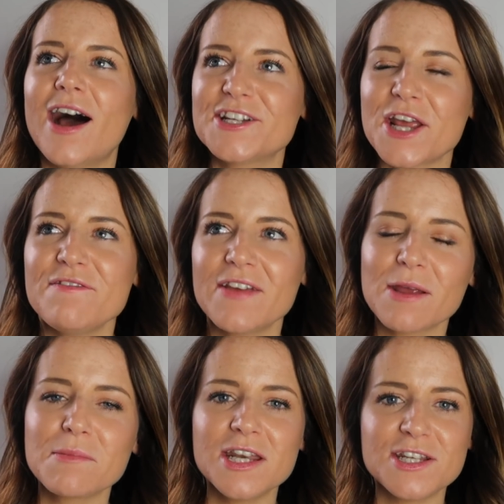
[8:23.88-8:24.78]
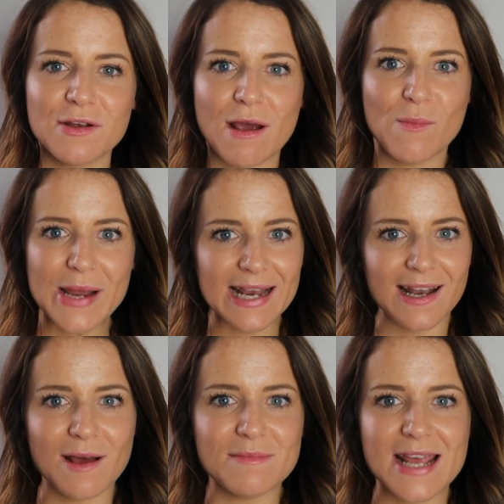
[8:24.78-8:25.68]
I don't think I'm going to do a
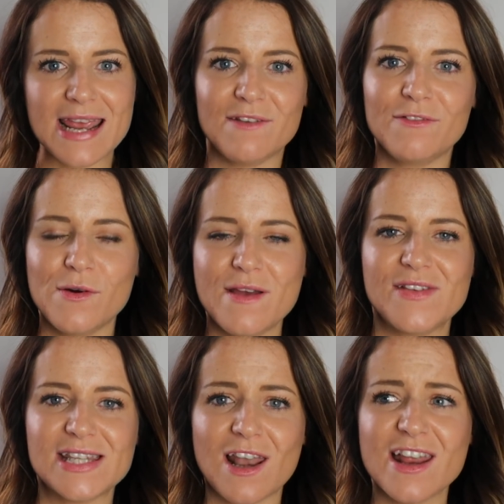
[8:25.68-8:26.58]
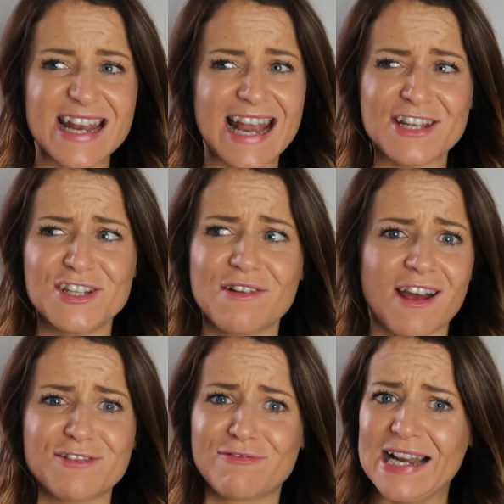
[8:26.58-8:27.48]
weekly update for Invisalign unless you
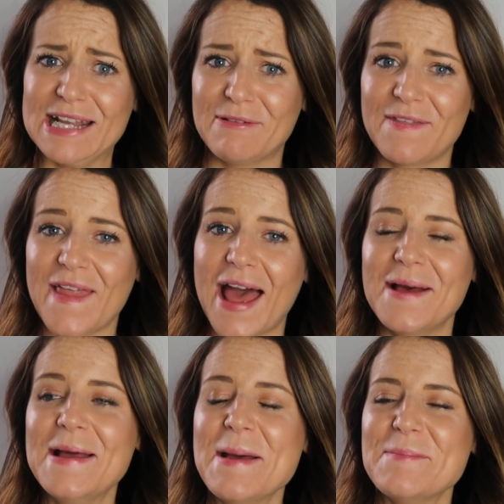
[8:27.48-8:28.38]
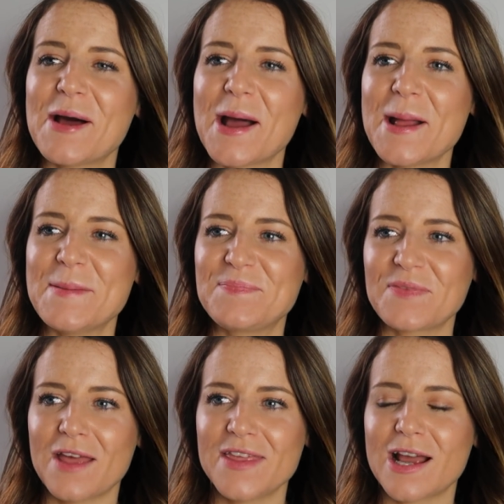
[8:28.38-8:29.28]
guys really want that, but
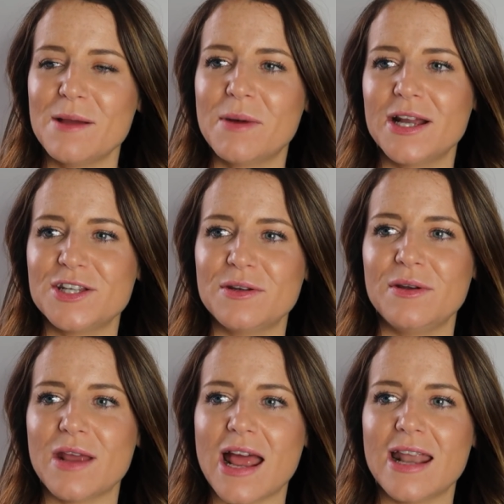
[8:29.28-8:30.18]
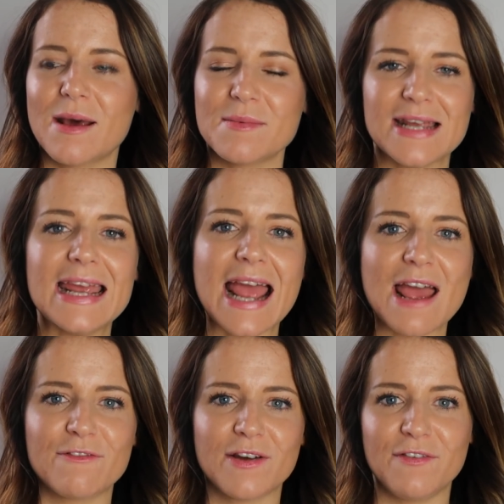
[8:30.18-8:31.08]
I think I might do an update
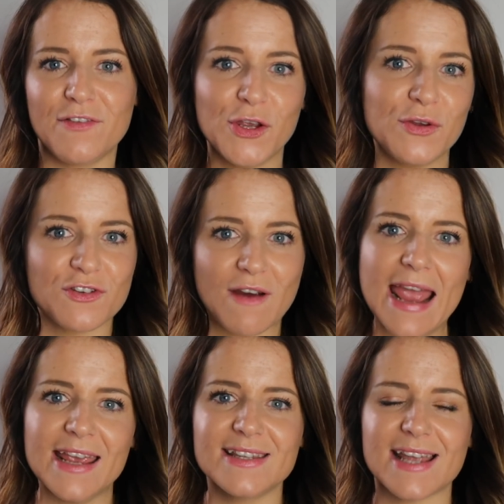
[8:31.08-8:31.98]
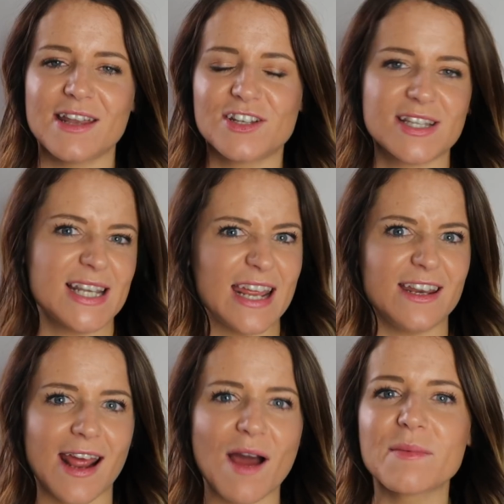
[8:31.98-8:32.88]
every few trays and just let
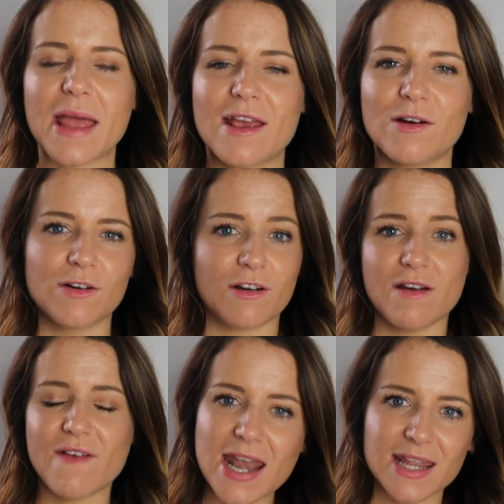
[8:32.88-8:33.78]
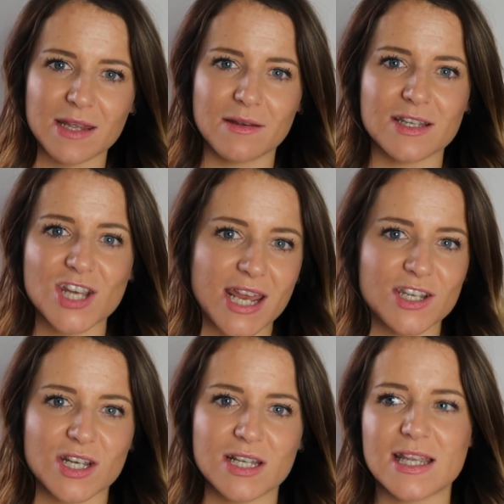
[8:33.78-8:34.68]
you know how I'm getting on, or if anything
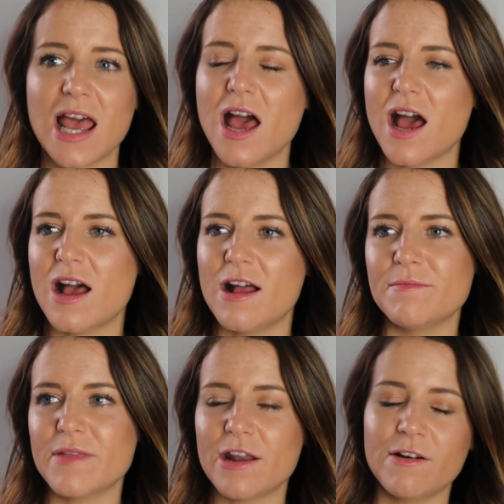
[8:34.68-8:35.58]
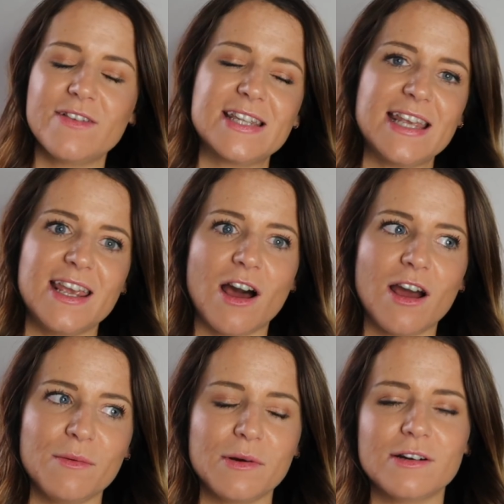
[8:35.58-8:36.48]
changes, then obviously
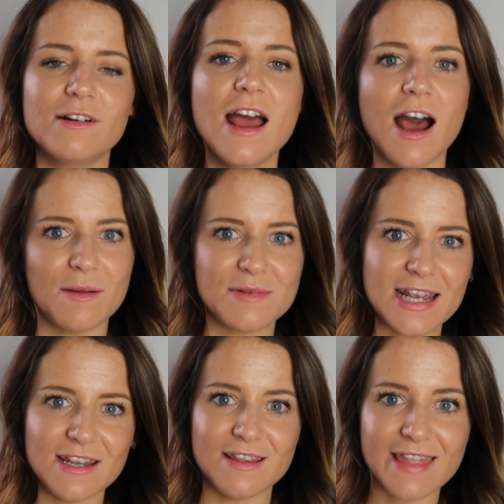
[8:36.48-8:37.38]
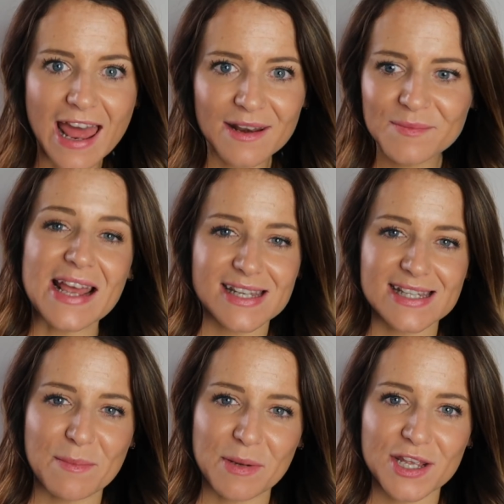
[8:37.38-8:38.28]
I will update you then. As I
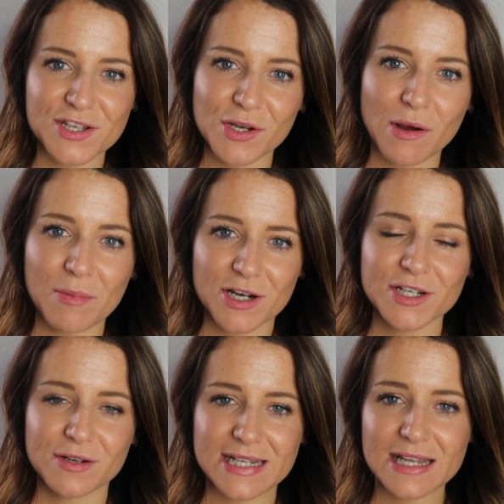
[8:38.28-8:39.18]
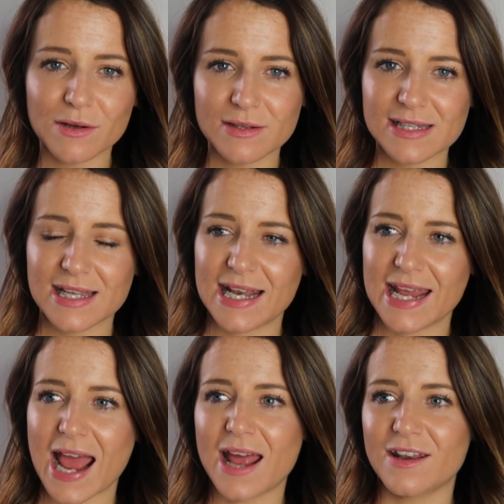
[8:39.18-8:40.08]
said, because you are brushing your teeth
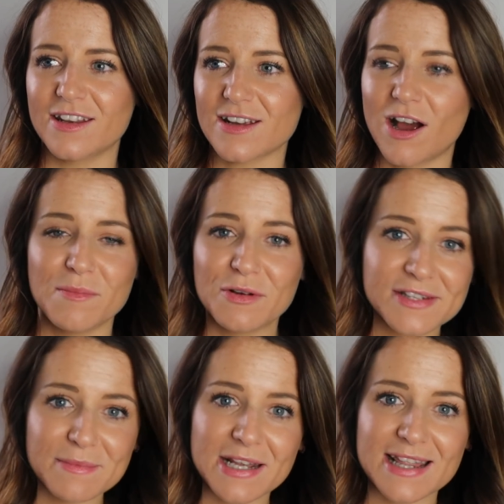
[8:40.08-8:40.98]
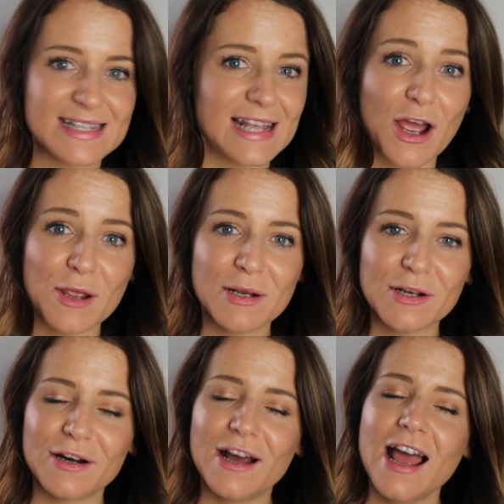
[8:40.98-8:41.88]
constantly and I'm not somebody that's at home a
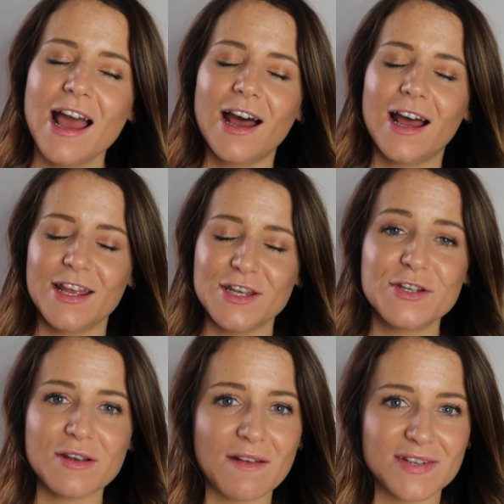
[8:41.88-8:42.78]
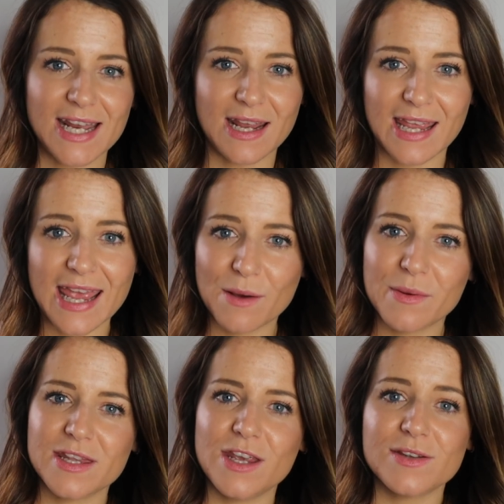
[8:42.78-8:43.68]
lot, you do have to take a kit
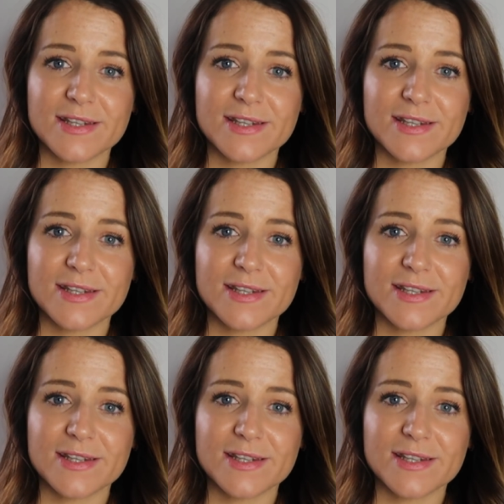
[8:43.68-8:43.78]
with you.